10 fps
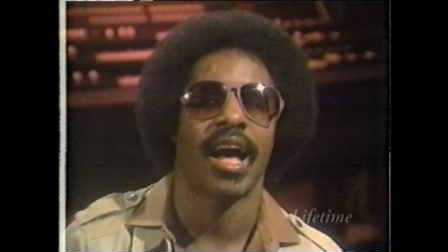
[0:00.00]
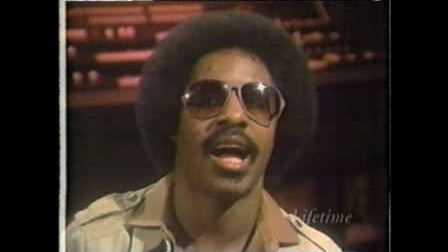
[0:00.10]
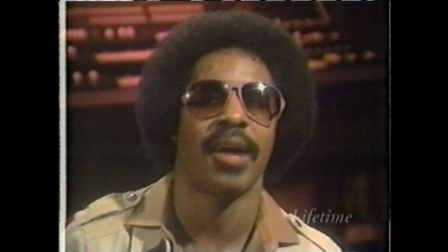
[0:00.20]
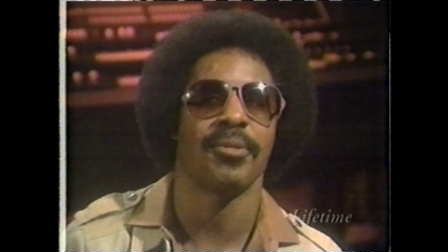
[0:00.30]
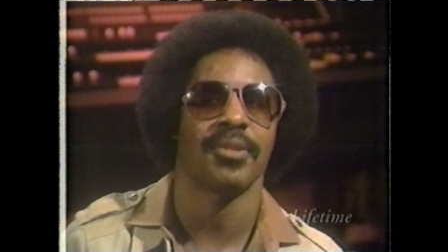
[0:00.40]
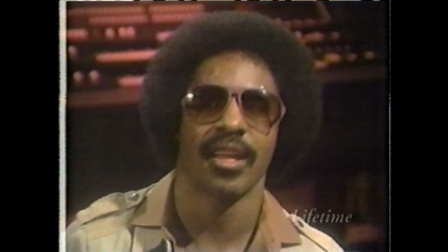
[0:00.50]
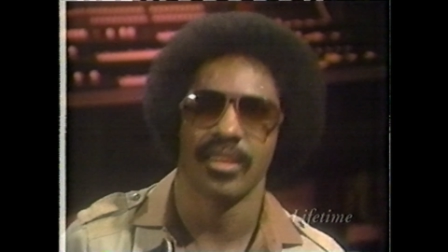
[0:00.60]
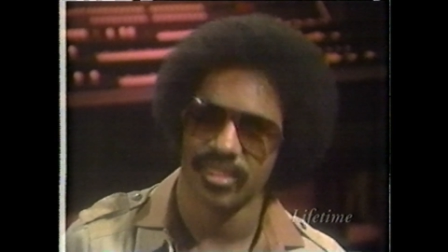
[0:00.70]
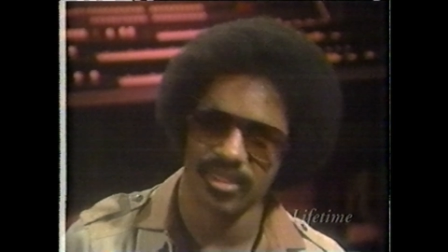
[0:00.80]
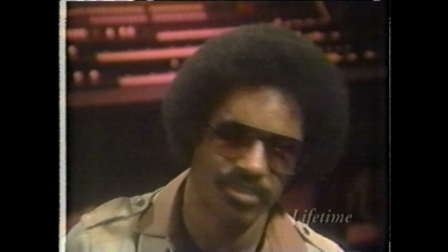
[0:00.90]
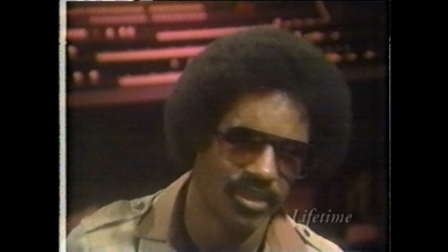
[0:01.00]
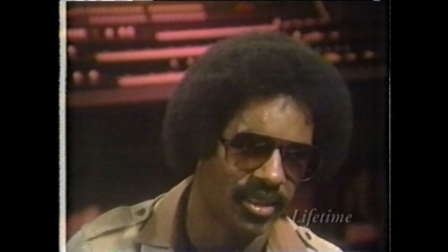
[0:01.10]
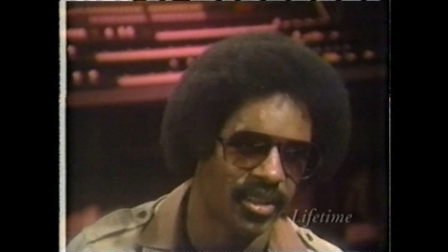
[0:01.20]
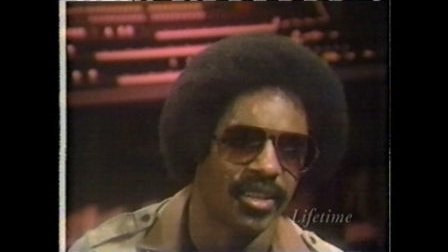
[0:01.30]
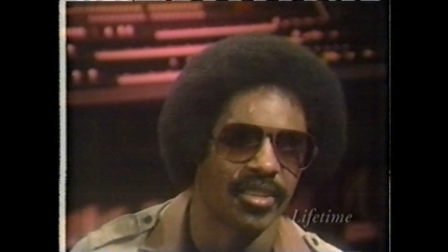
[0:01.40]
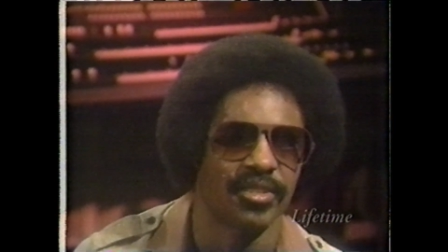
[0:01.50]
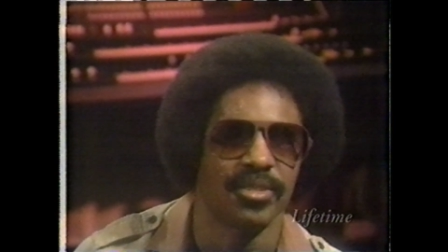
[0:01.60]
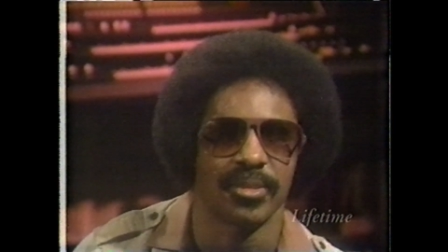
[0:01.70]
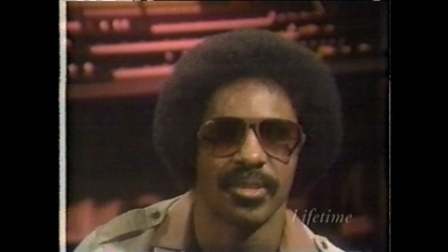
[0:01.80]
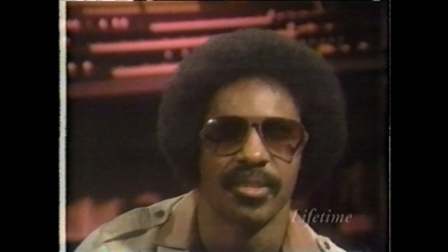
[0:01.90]
I will not completely get
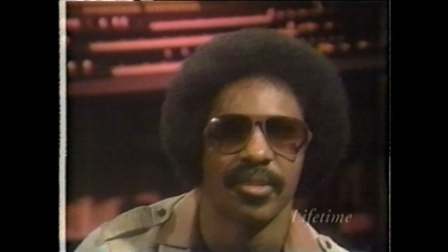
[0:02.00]
into it,